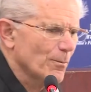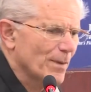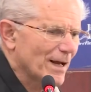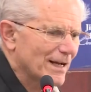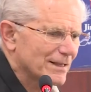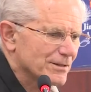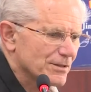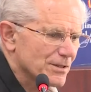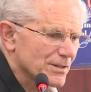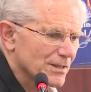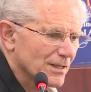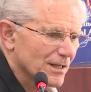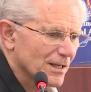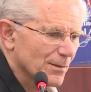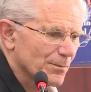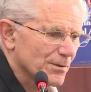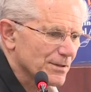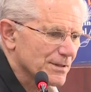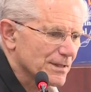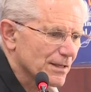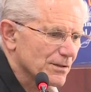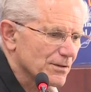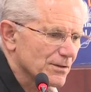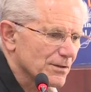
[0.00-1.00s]
back just a couple of
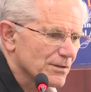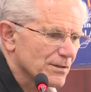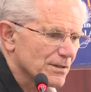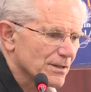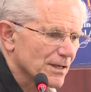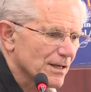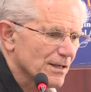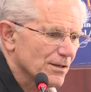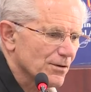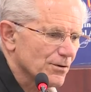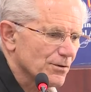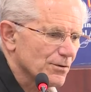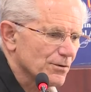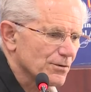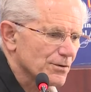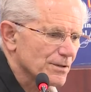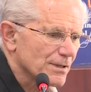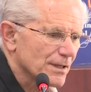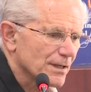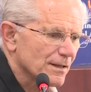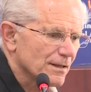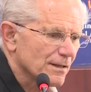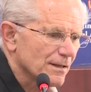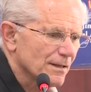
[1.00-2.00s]
seconds,
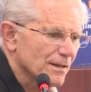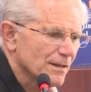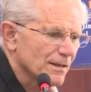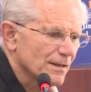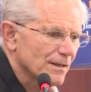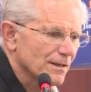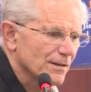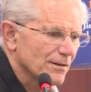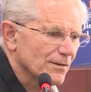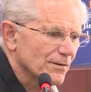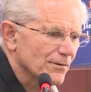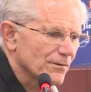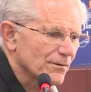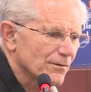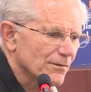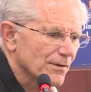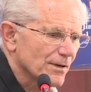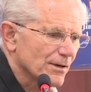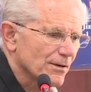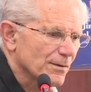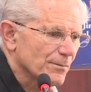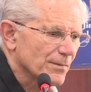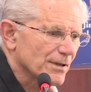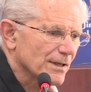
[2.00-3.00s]
introducing it at the
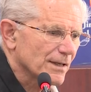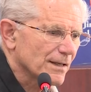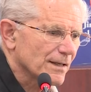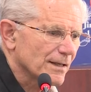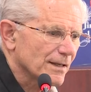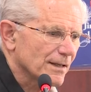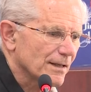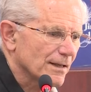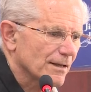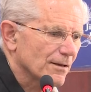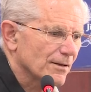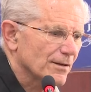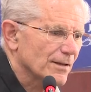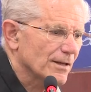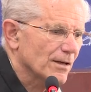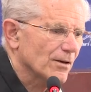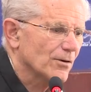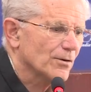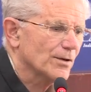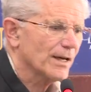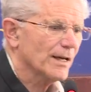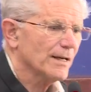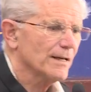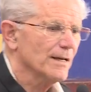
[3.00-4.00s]
very beginning there. Yeah,
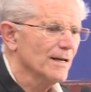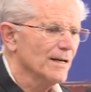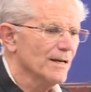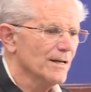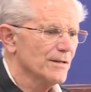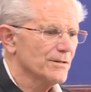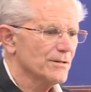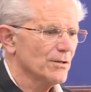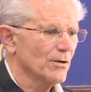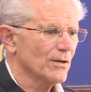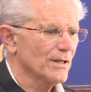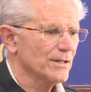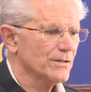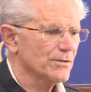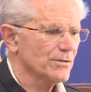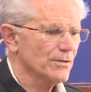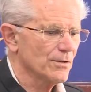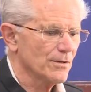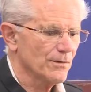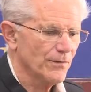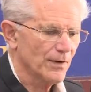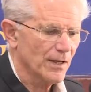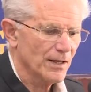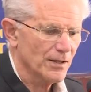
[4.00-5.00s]
okay. So let's turn
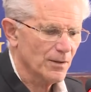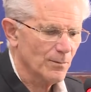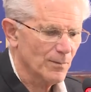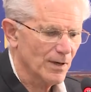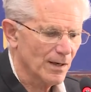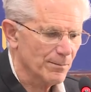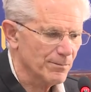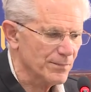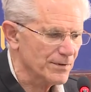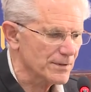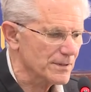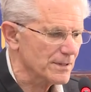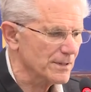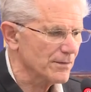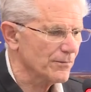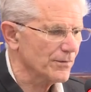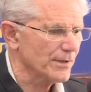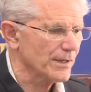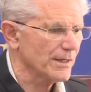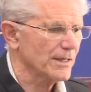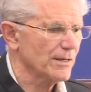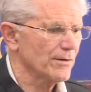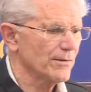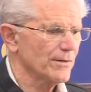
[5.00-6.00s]
the volume up and see if we
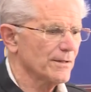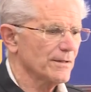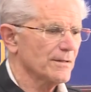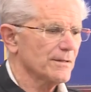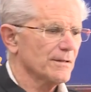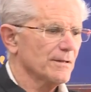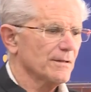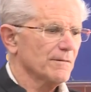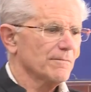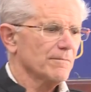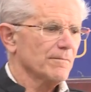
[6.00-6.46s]
can hear this.